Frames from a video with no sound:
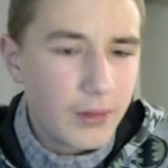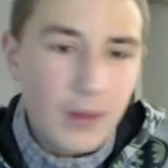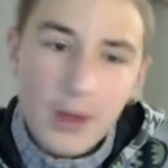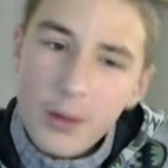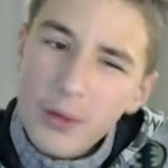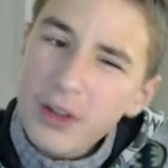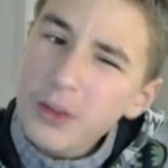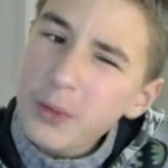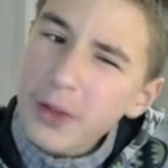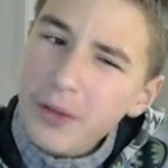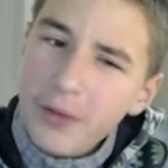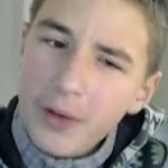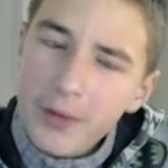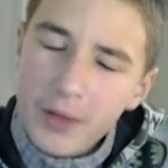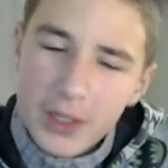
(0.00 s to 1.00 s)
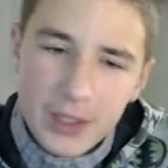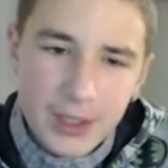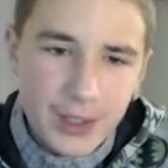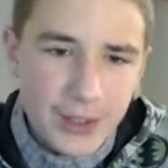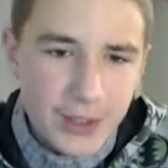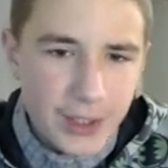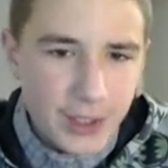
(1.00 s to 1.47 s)
well queen e5 yes
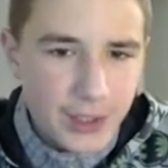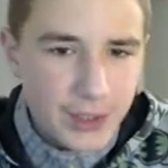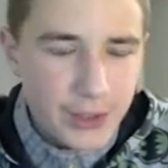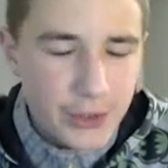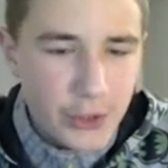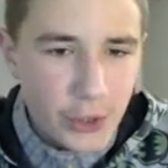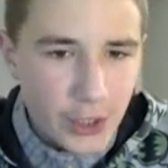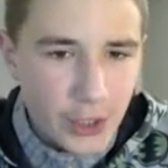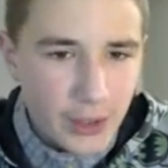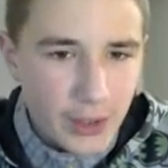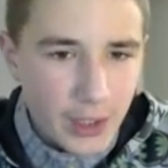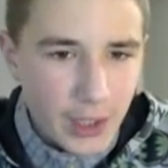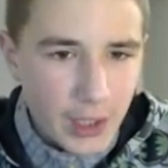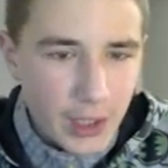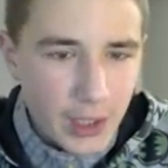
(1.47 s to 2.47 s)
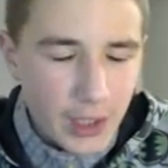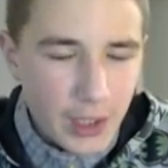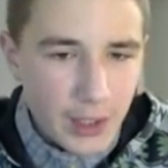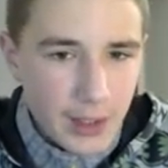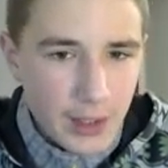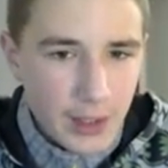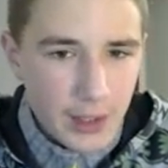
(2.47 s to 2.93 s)
h takes g
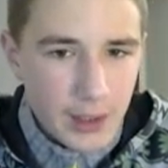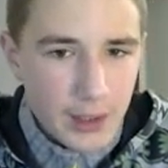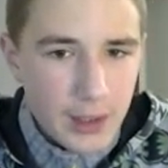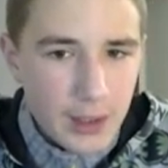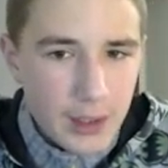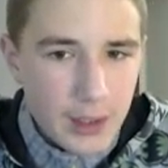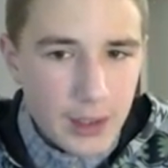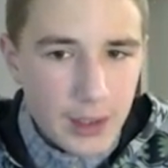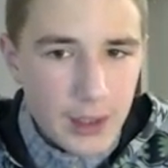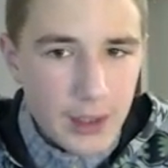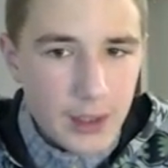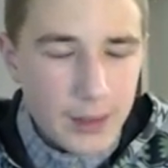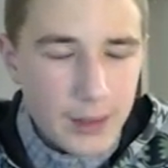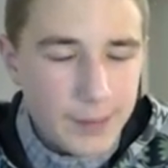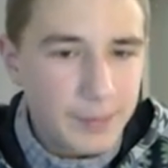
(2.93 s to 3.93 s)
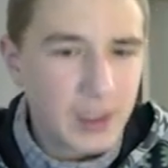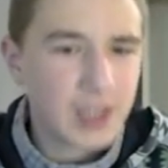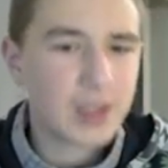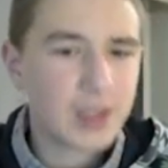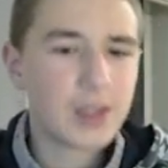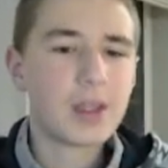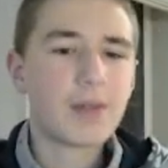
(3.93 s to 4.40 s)
uh,
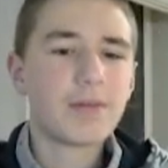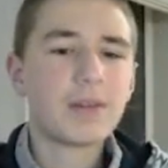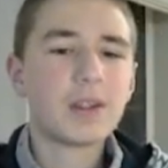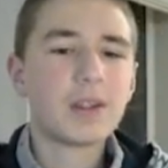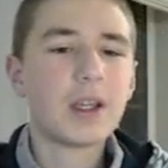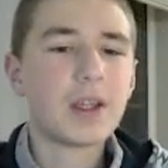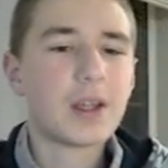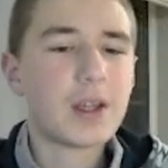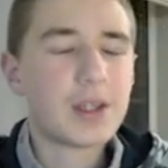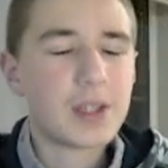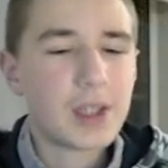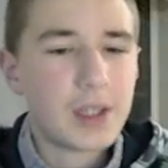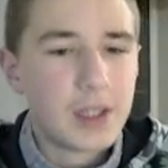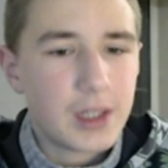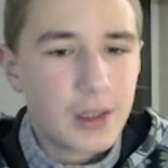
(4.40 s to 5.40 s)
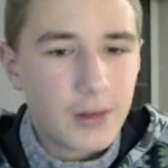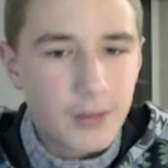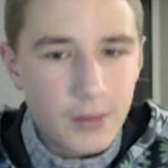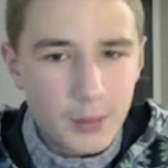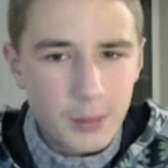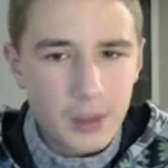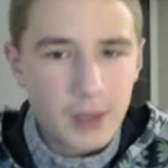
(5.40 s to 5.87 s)
yeah this is definitely a nice idea
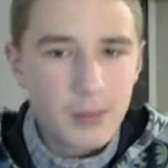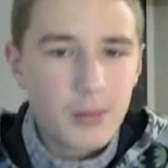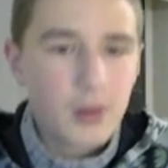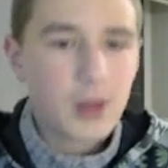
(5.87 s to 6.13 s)
from him